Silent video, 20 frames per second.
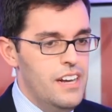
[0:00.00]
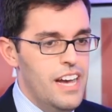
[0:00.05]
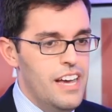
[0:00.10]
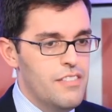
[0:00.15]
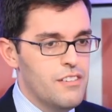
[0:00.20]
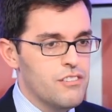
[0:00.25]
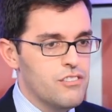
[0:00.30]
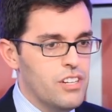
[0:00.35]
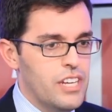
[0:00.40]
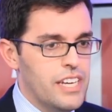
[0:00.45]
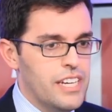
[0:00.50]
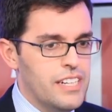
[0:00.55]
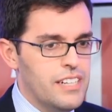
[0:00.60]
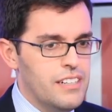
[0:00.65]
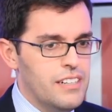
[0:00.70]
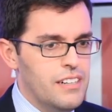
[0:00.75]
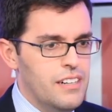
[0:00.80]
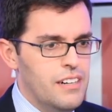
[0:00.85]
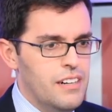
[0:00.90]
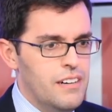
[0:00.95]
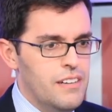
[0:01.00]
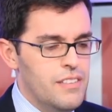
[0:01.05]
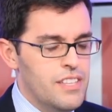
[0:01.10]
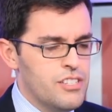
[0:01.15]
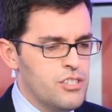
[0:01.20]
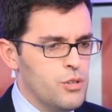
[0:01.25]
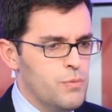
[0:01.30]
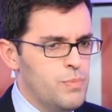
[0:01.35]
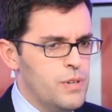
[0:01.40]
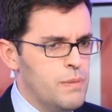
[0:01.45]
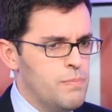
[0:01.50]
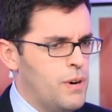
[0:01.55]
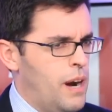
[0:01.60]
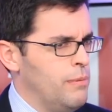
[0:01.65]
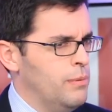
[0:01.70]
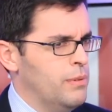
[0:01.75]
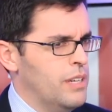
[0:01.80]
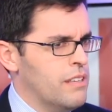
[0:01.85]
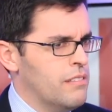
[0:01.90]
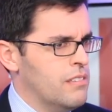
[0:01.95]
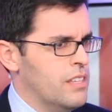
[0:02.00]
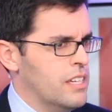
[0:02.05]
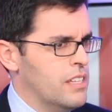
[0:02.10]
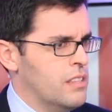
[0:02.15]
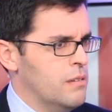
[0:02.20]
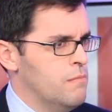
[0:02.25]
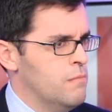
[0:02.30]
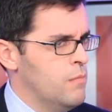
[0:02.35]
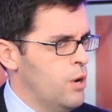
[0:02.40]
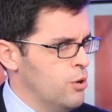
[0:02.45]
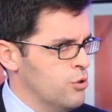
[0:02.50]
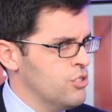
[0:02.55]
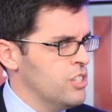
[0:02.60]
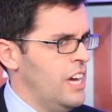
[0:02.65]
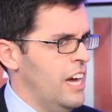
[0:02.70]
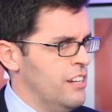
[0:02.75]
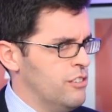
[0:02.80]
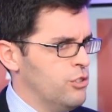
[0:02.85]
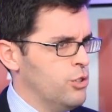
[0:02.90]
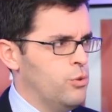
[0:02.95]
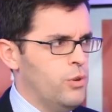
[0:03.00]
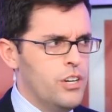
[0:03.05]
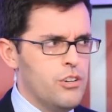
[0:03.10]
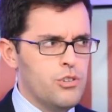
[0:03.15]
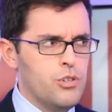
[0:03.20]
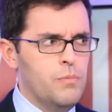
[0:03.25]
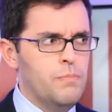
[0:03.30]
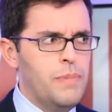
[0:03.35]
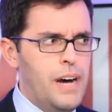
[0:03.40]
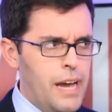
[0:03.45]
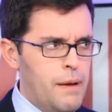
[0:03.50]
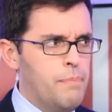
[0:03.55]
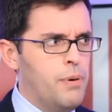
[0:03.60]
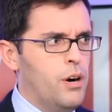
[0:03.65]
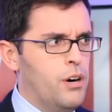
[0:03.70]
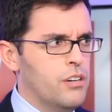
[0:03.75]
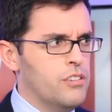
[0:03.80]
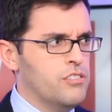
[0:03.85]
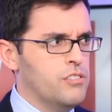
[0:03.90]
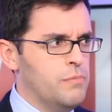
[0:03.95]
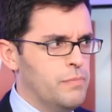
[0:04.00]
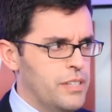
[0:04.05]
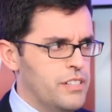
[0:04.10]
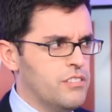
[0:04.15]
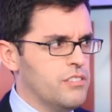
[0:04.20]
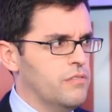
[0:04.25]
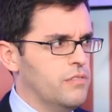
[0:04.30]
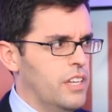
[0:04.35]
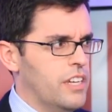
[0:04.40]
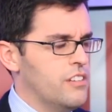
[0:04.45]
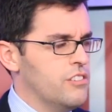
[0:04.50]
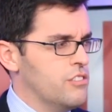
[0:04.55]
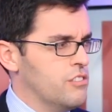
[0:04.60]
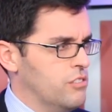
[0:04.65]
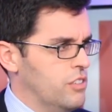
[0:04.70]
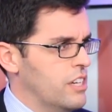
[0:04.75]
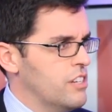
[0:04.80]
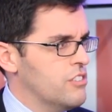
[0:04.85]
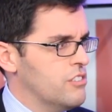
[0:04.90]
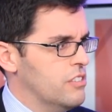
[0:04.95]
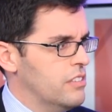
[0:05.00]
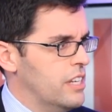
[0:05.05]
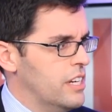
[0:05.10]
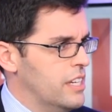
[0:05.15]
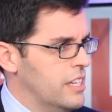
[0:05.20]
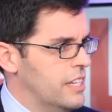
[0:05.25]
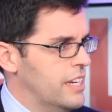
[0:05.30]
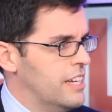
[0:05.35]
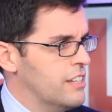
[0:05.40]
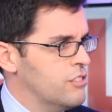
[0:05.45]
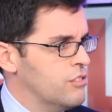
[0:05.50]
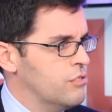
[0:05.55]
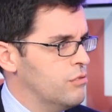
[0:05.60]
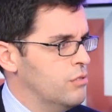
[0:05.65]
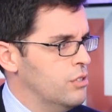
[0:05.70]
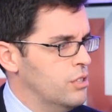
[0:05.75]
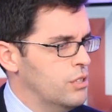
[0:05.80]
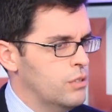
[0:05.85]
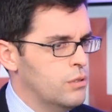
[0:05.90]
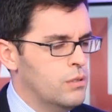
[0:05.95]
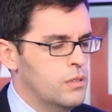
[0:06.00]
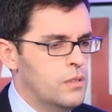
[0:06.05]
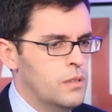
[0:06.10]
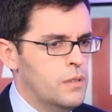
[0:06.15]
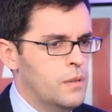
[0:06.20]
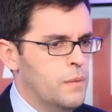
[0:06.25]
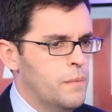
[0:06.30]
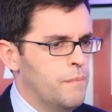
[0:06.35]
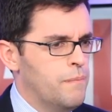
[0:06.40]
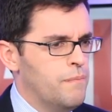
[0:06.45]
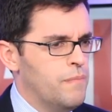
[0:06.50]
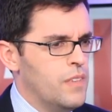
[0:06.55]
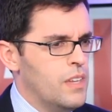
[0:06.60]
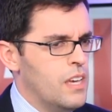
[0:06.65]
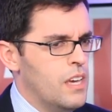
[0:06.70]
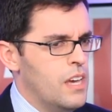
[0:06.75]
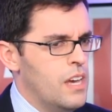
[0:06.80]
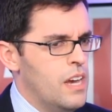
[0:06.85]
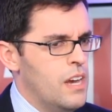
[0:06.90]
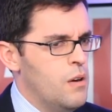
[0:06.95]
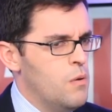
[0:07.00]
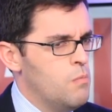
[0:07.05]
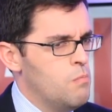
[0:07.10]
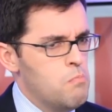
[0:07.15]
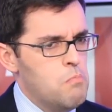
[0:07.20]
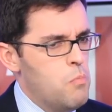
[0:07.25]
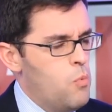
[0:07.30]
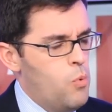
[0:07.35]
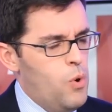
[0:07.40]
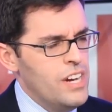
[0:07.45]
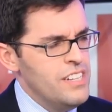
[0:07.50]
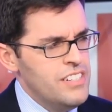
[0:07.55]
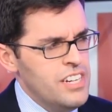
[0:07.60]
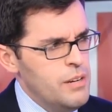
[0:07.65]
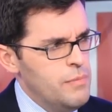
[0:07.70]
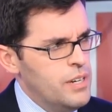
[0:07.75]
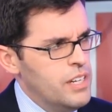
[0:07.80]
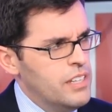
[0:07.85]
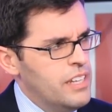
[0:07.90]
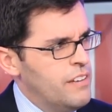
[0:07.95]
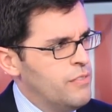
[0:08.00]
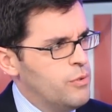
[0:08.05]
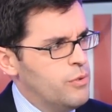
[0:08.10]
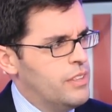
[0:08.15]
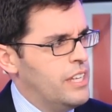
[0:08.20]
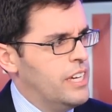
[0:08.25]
And there's this will be probably, I think, the most consequential bipartisan piece of legislation that he gets through. Why is anybody left with